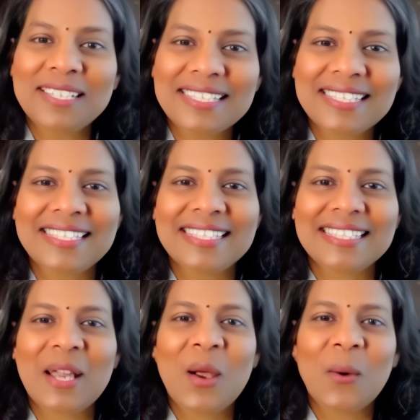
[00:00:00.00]
dear
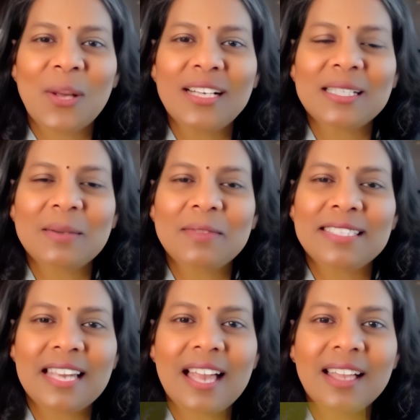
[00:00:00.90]
listeners, welcome
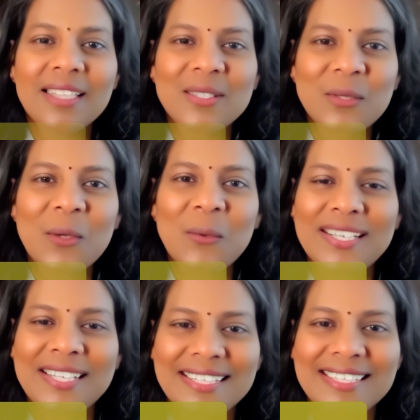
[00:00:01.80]
to Sai SOUL
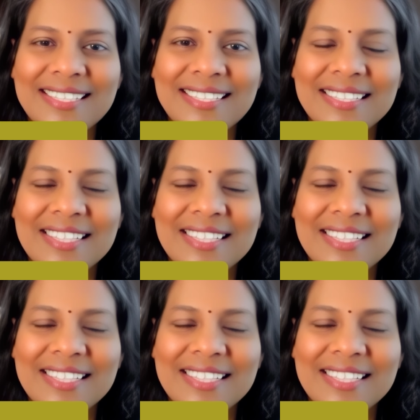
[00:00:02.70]
100.